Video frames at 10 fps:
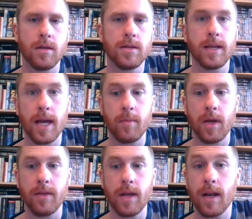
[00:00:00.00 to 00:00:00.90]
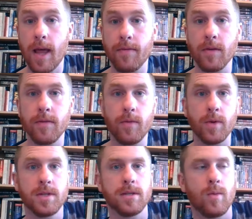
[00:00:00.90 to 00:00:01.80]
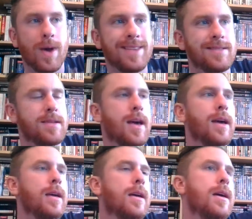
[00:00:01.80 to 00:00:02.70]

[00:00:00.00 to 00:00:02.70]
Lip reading: today being the 11th, which is a Wednesday,